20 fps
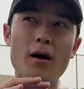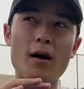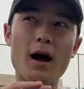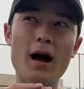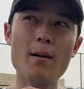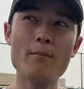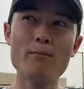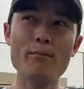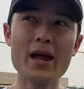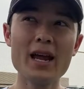
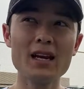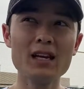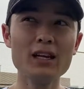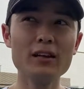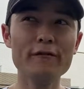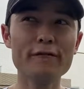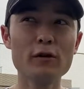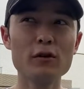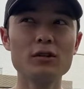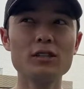I'm
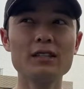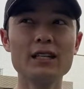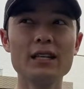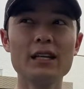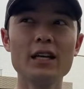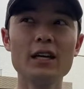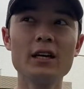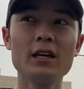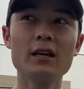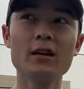mainly focusing
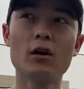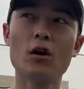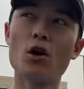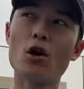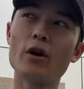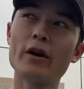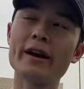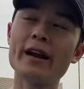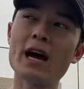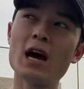here
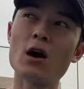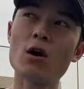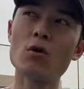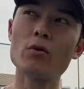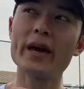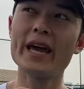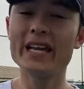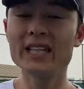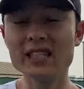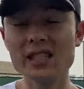on now
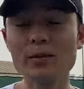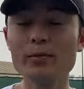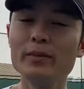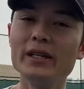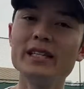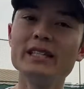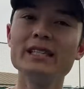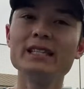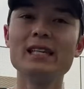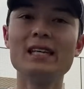
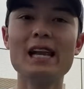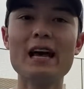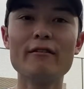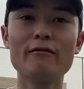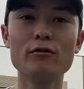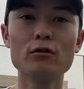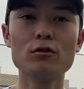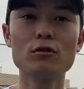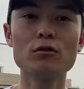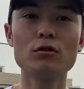intermediate
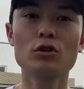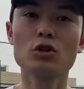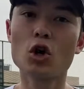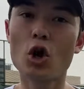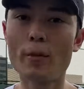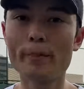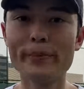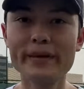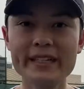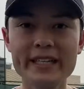level
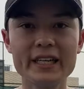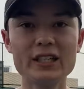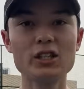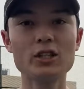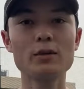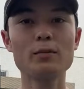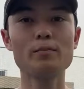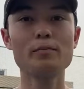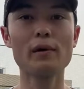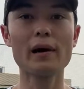
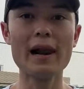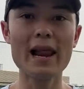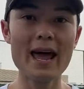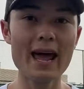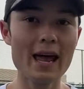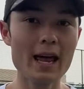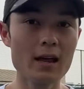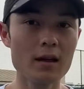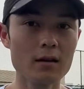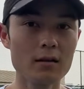competition
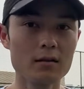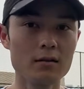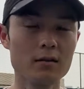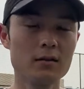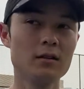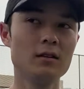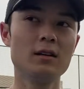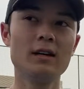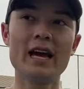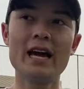play,
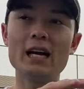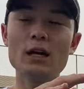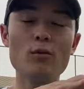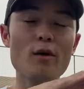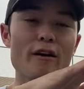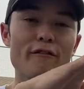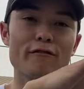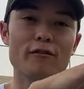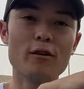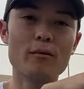
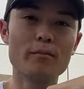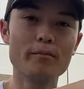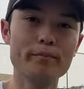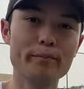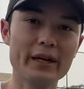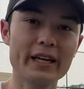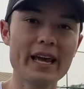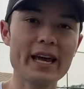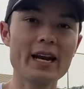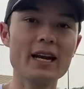anywhere from
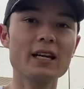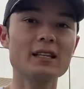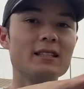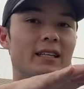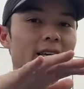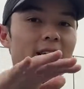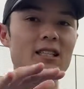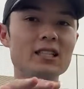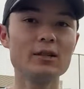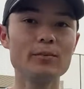beginner
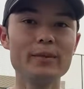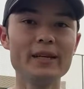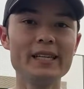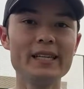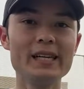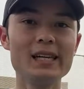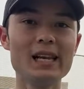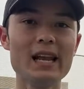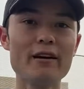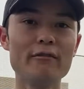to
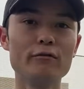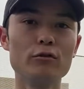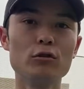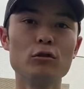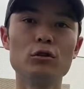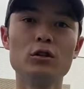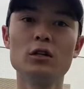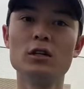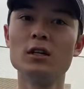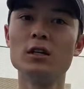intermediate
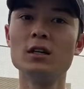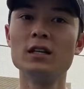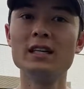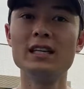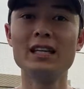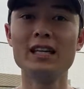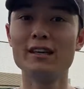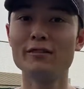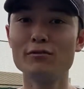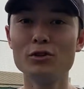level.
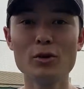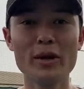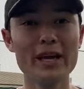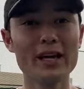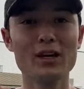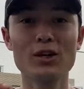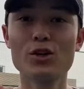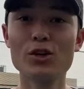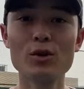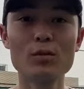If you
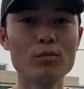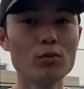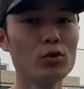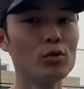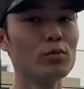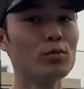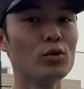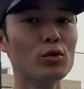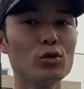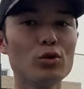hit a good
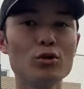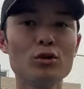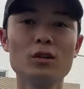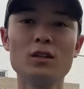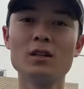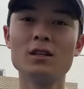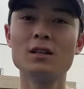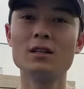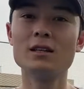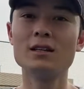moonball,
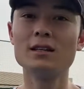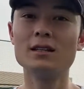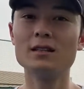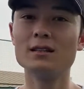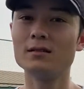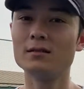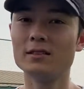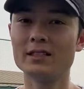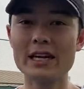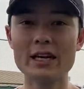
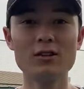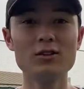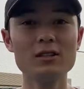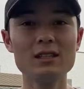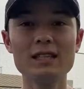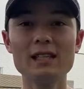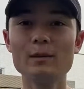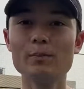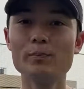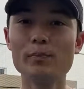
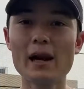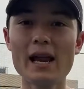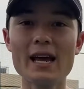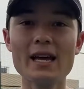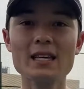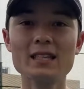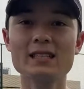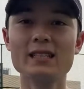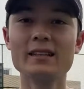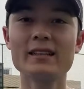generally
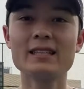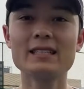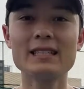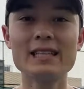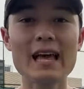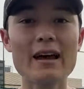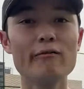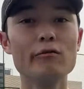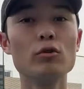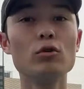players in this
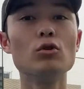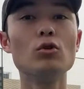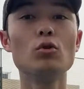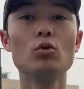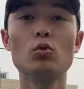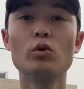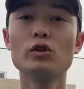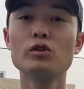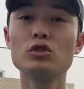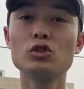level
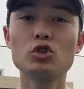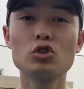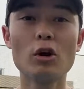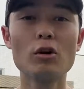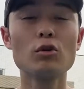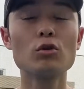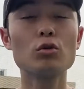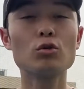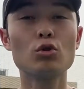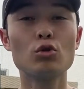will
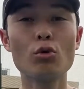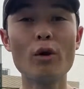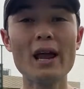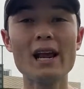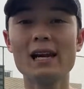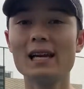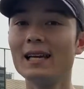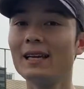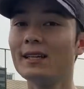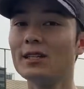struggle
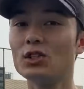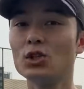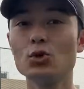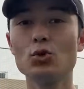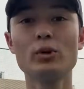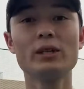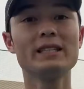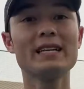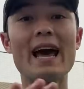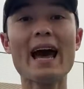greatly
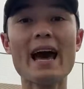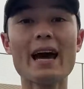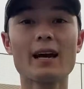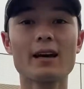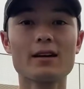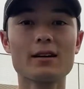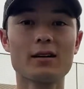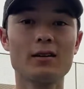to attack.